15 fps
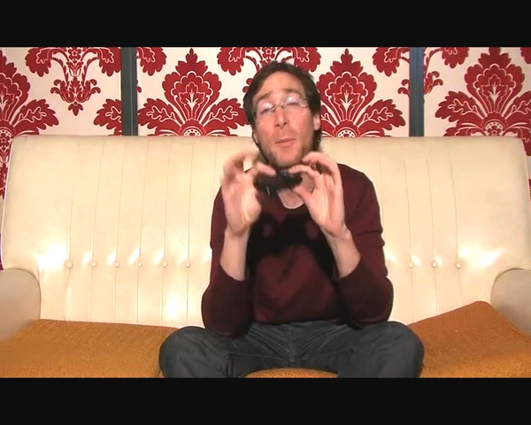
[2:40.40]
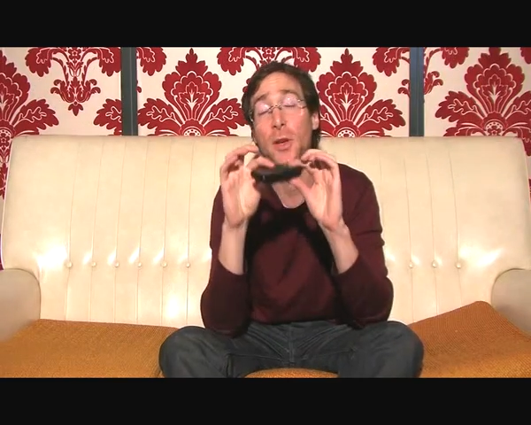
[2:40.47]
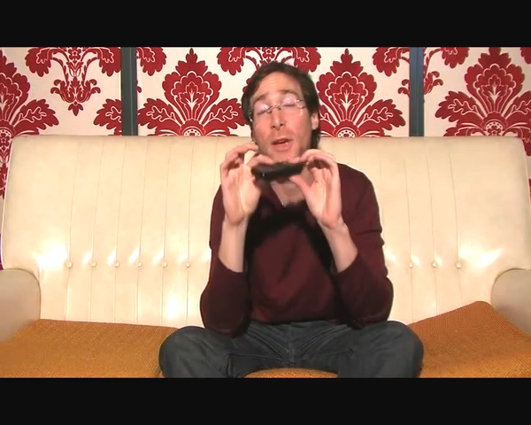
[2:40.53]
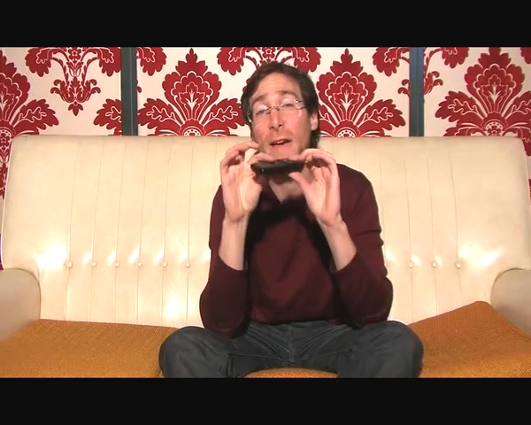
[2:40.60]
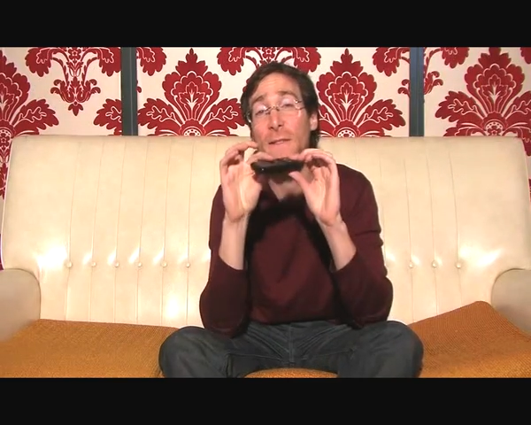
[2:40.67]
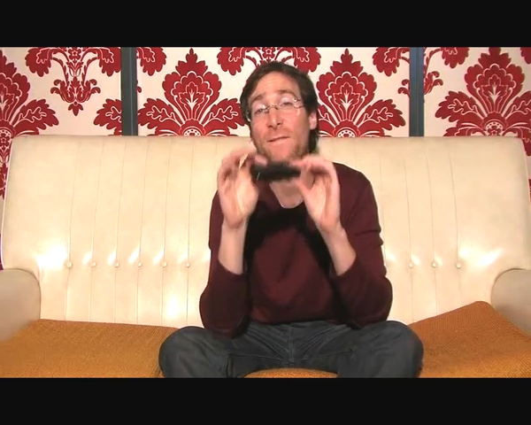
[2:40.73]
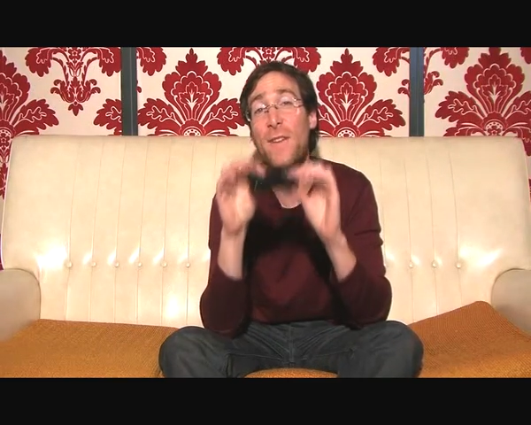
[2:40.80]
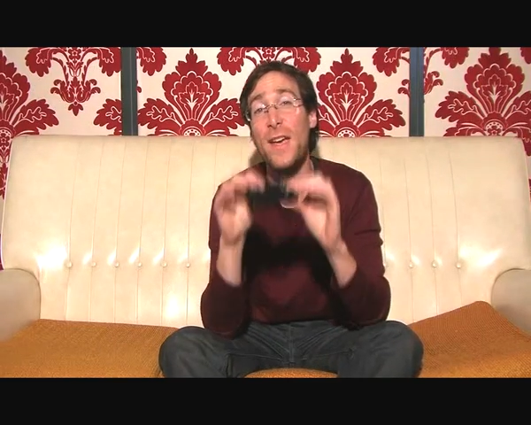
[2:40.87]
You
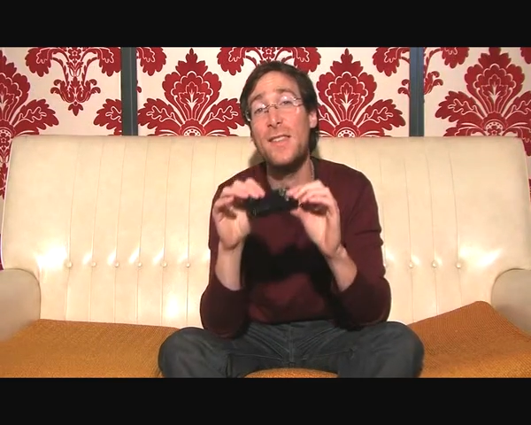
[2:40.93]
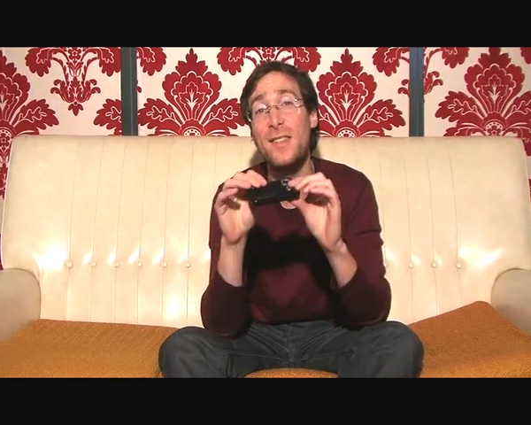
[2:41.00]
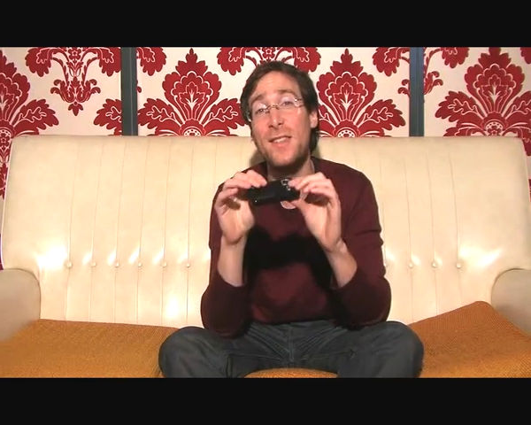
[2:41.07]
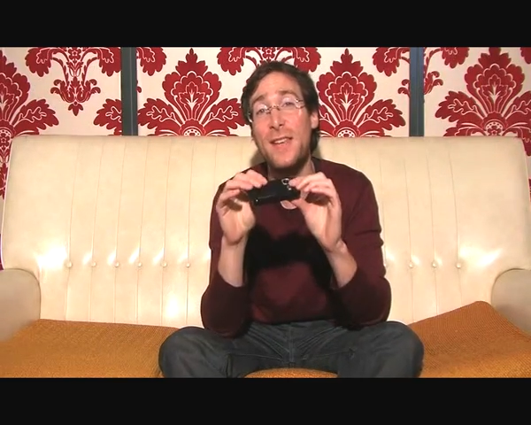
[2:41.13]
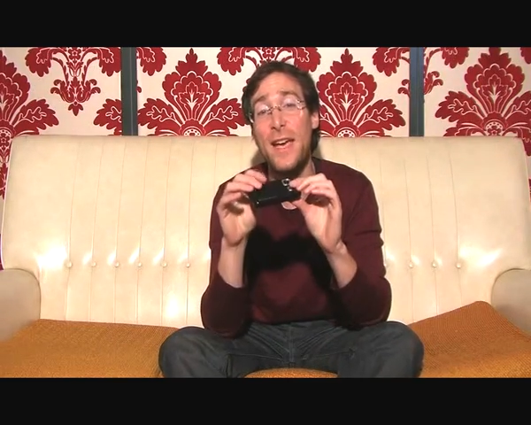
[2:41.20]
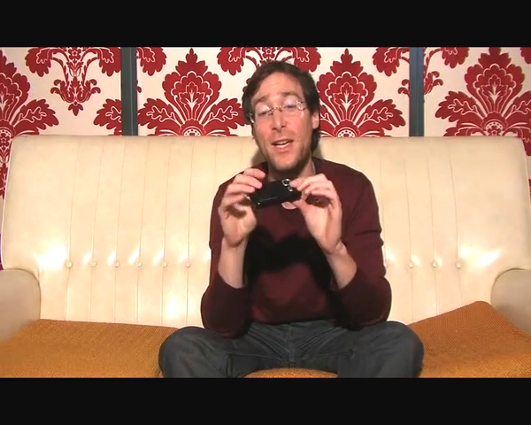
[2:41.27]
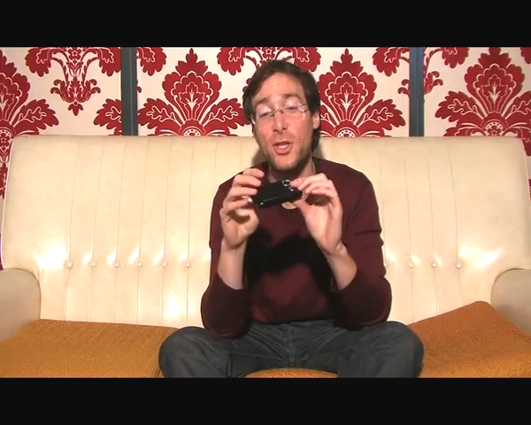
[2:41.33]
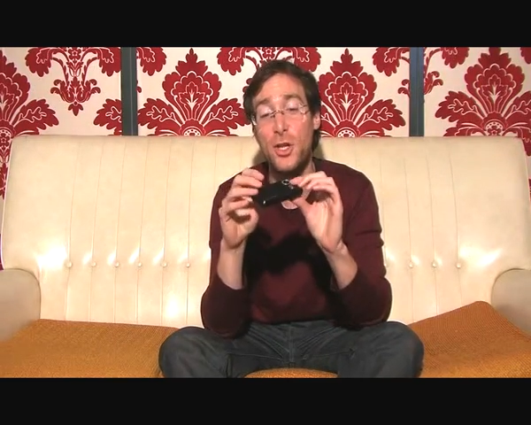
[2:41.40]
get face
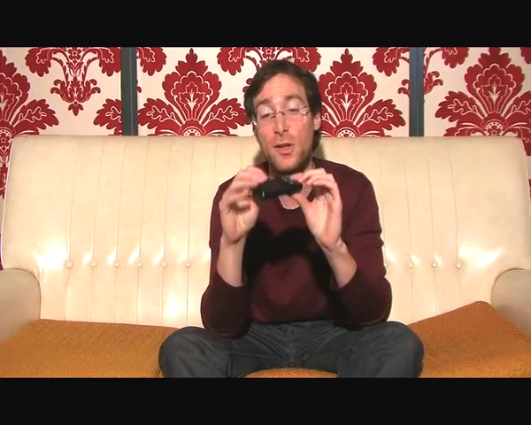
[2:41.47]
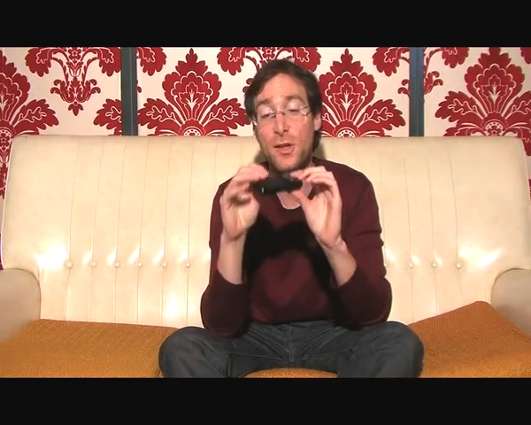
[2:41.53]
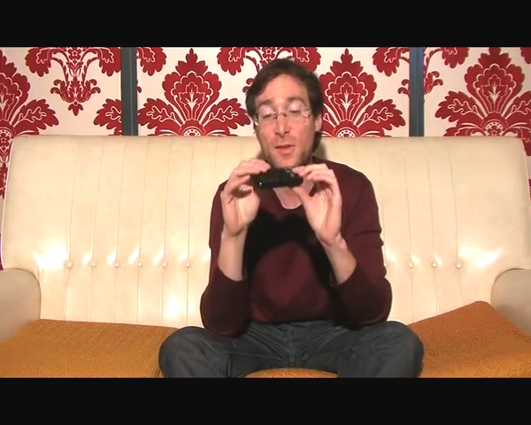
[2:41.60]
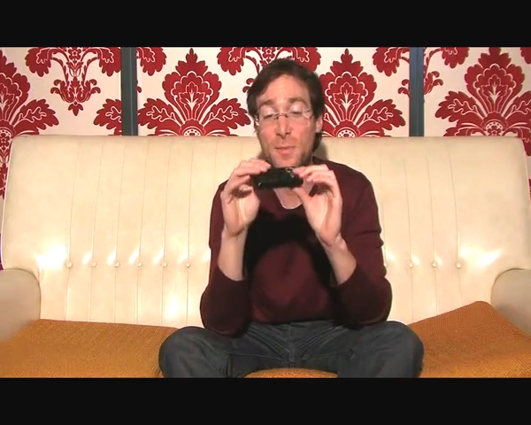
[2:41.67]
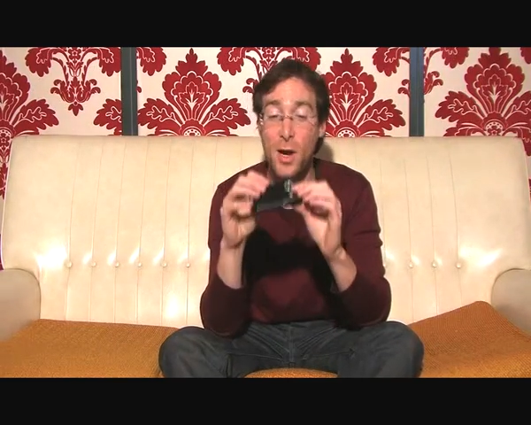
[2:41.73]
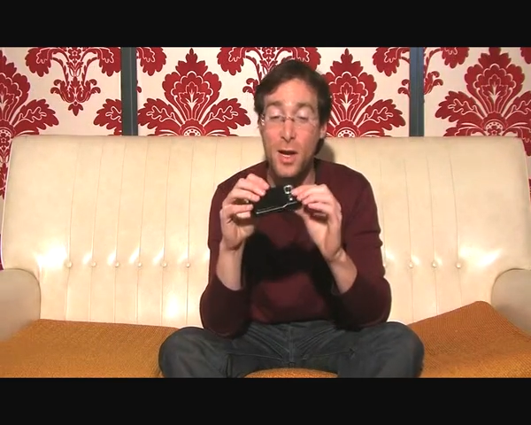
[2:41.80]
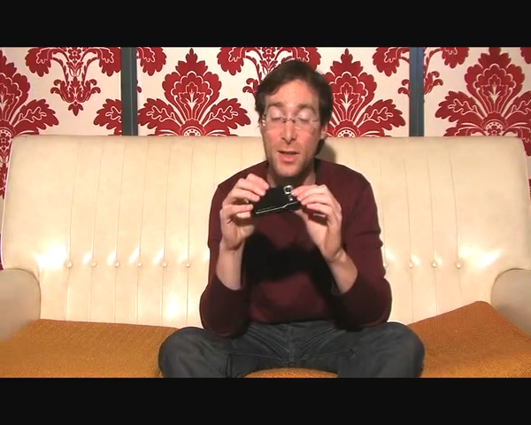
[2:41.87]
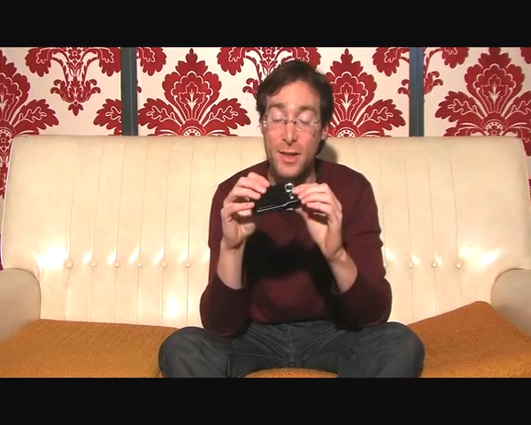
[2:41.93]
detection,
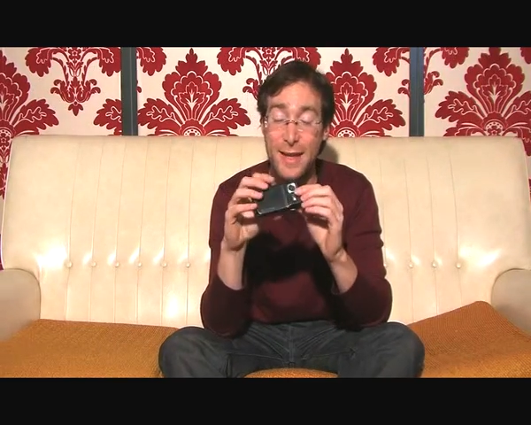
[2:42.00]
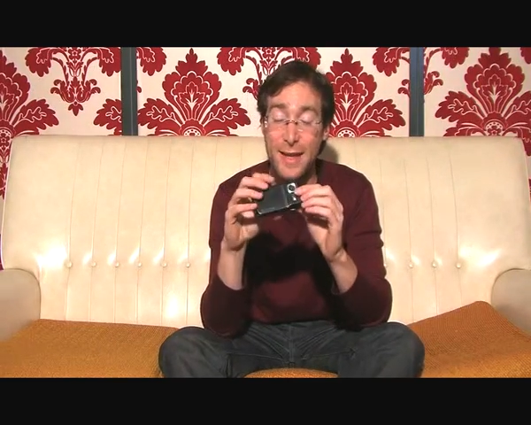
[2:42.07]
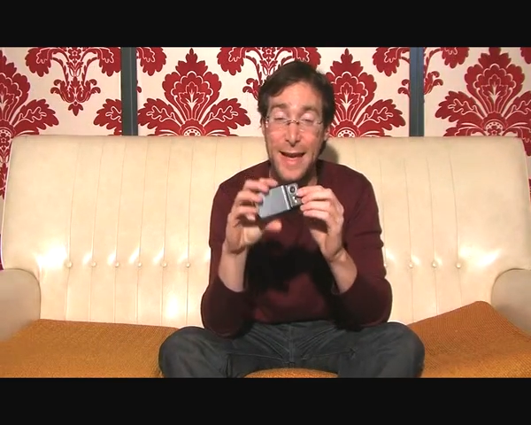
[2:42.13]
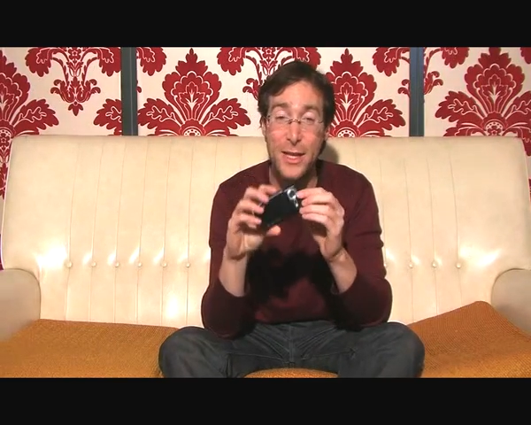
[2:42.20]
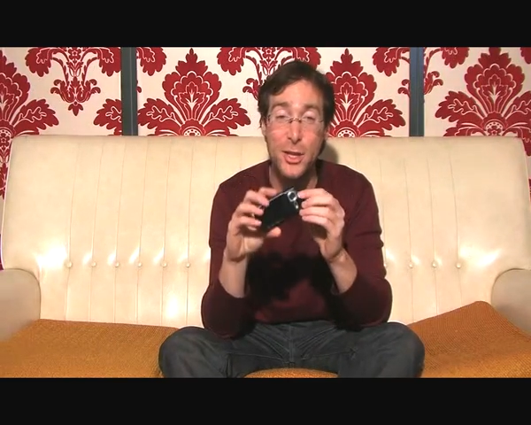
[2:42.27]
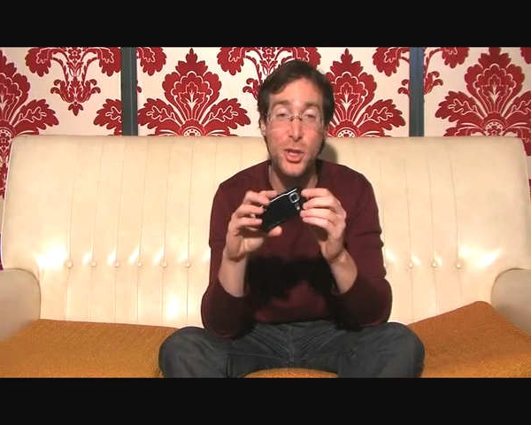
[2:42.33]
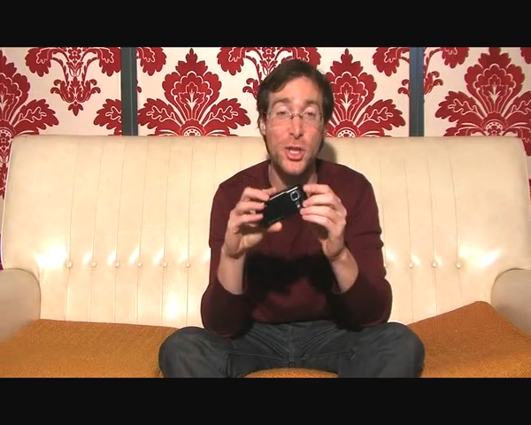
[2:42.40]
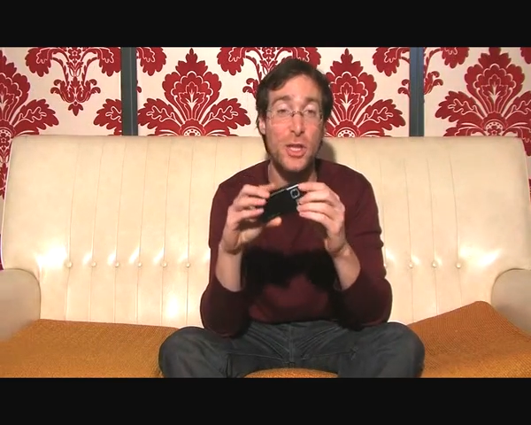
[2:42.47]
smile
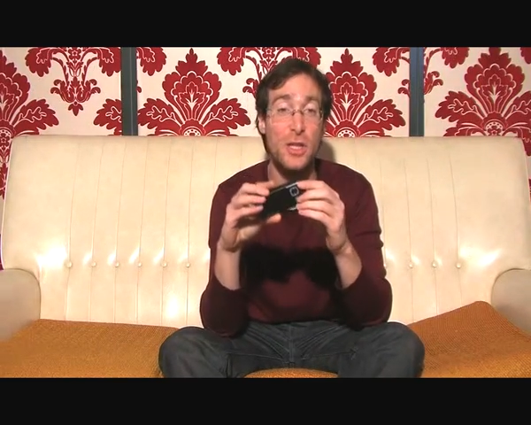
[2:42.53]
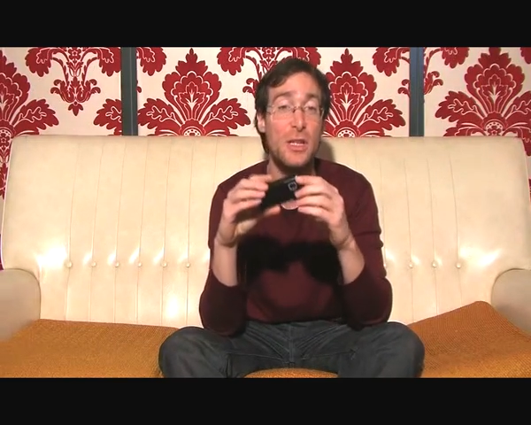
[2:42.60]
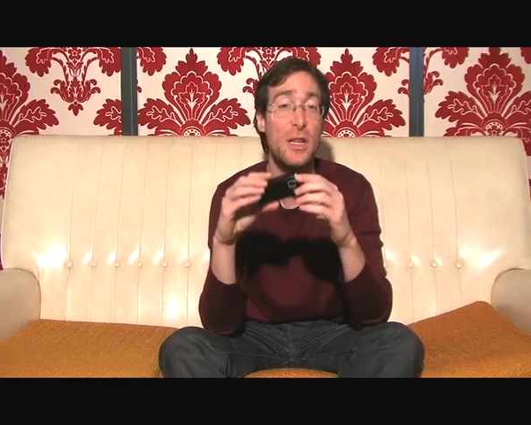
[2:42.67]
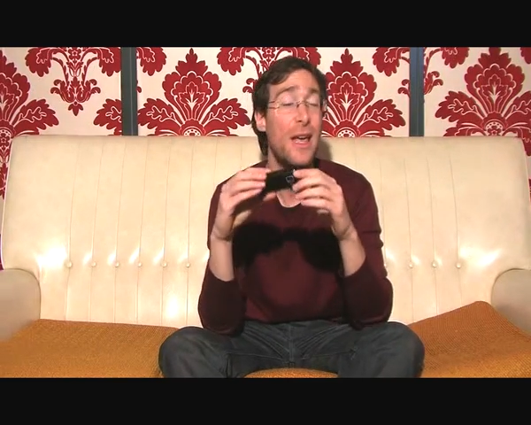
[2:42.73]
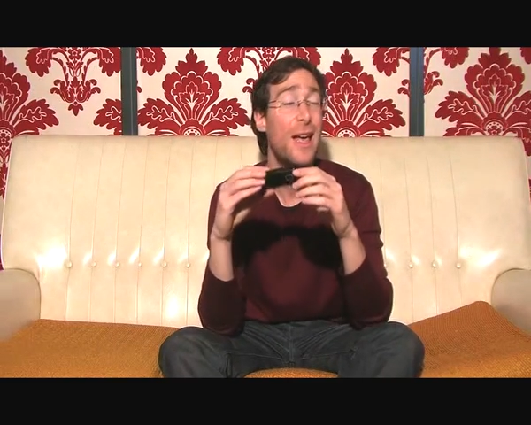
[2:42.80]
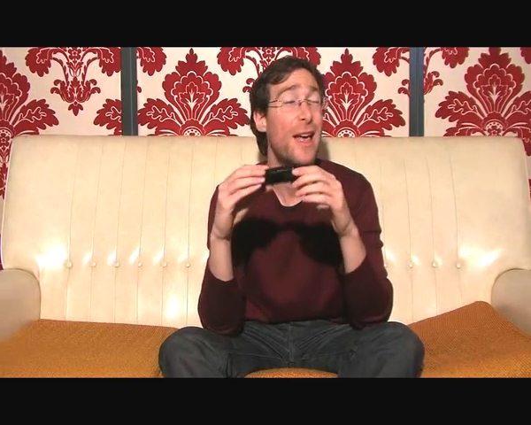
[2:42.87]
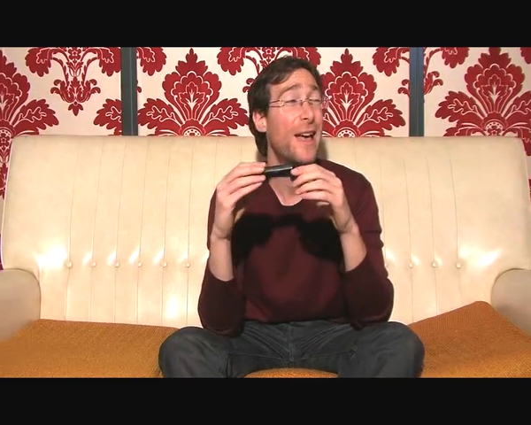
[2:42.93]
detection,